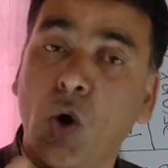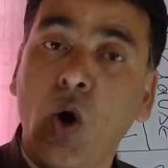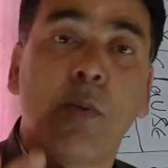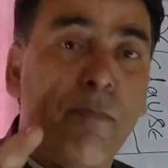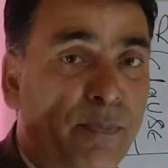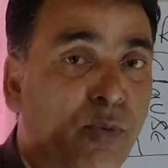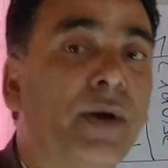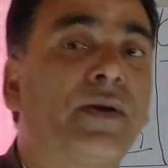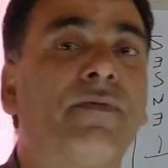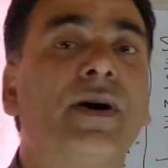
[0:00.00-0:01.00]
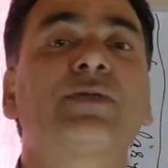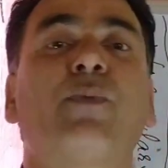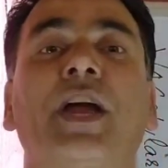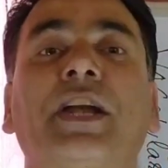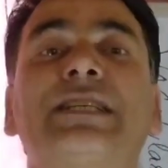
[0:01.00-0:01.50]
So my point, the
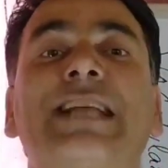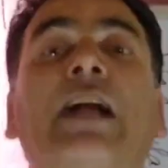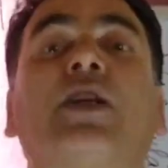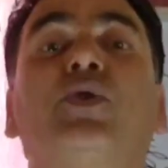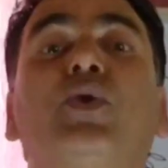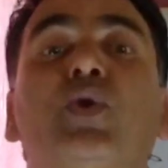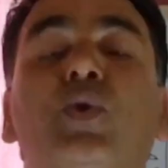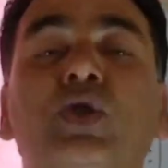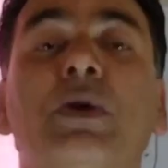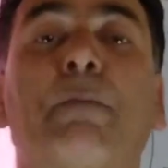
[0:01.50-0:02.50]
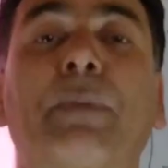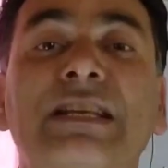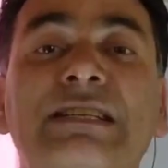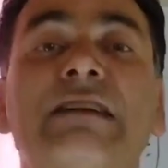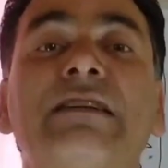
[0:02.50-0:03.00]
first point is that you use
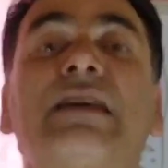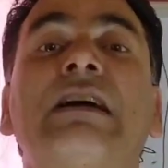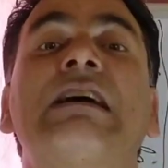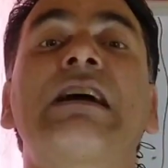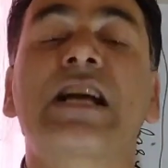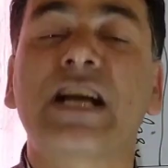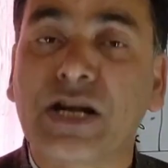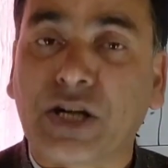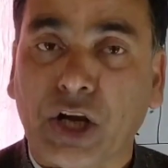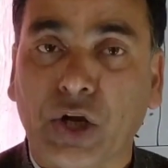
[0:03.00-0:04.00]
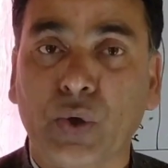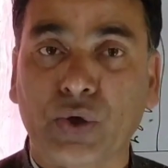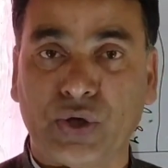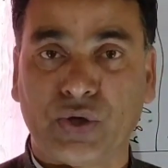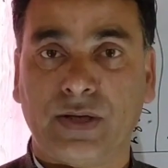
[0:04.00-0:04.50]
present
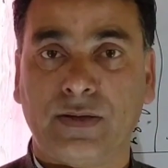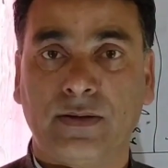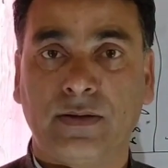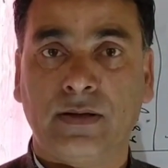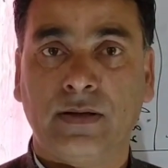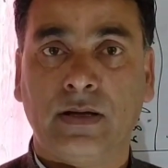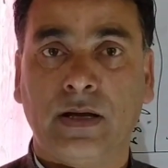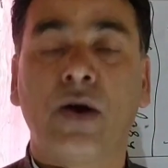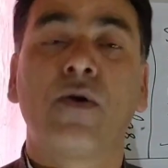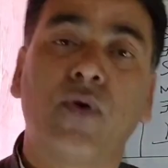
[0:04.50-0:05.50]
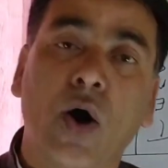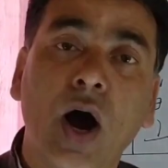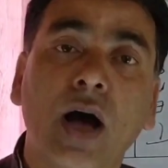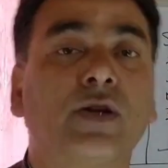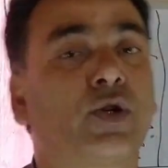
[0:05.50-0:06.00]
continuous
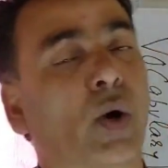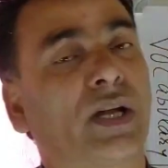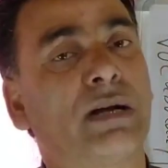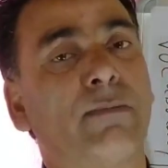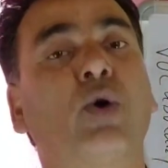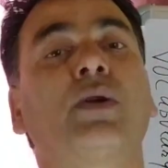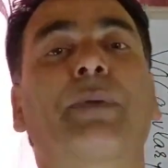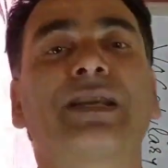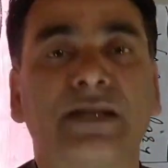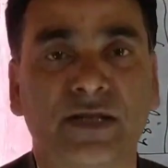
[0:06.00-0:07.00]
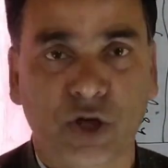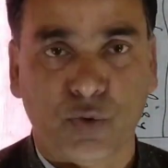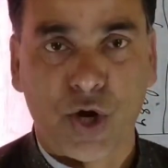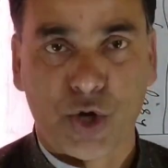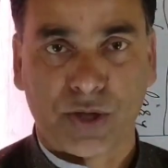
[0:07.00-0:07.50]
for talking about present
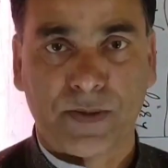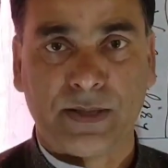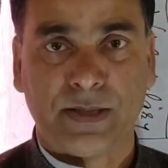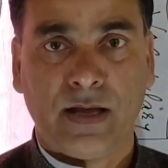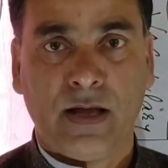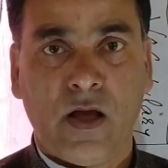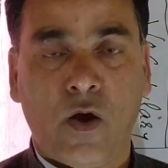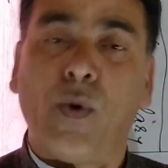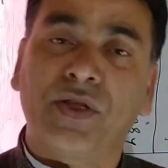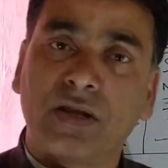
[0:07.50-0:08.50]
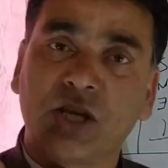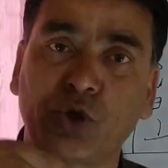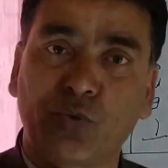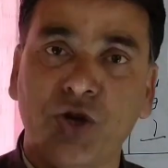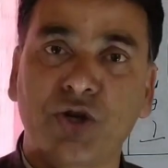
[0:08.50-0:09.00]
situations. Whether the
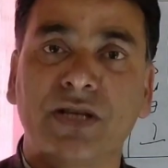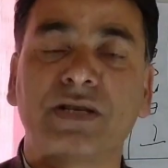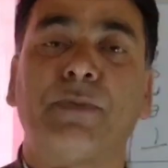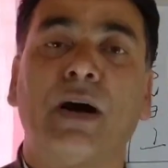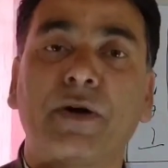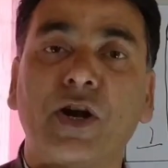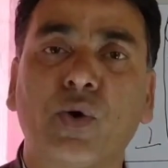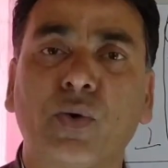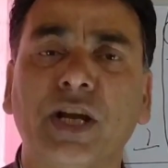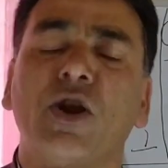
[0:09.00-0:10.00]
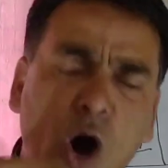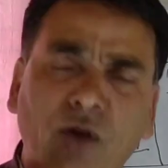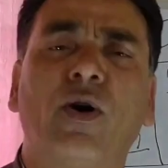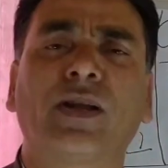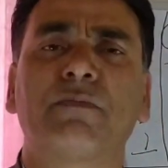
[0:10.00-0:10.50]
situation is a permanent routine
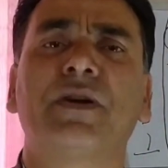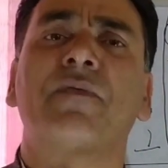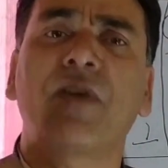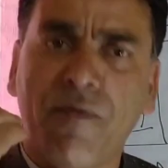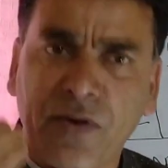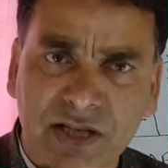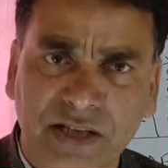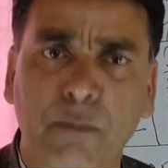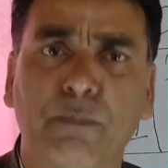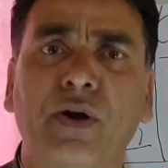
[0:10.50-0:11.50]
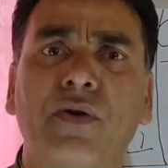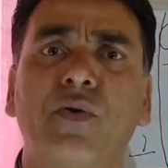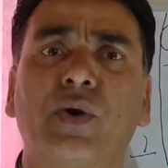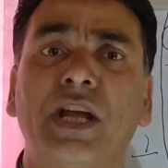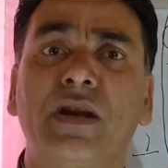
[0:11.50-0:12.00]
or for that, even if it is a
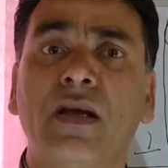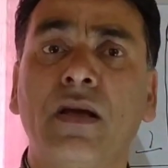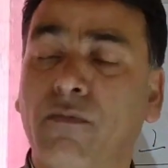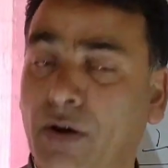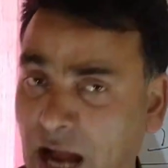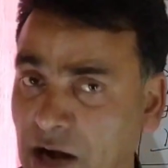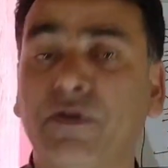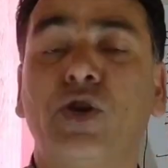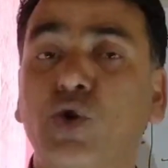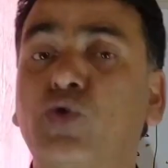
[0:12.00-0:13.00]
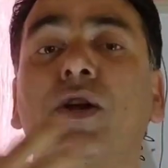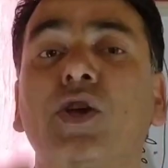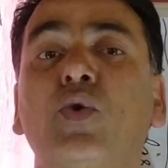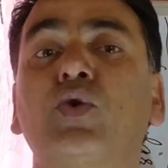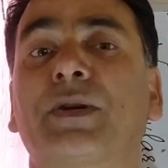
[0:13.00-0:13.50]
temporary routine, for that we
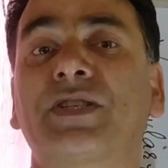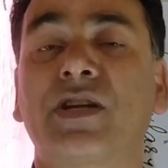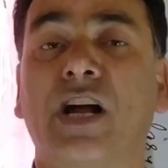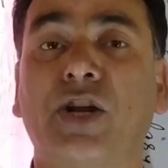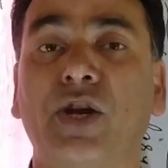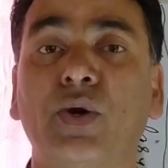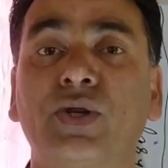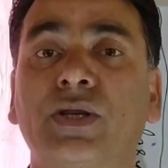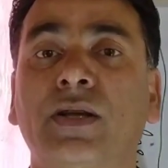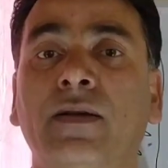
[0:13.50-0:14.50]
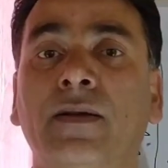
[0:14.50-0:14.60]
usually use present continuous.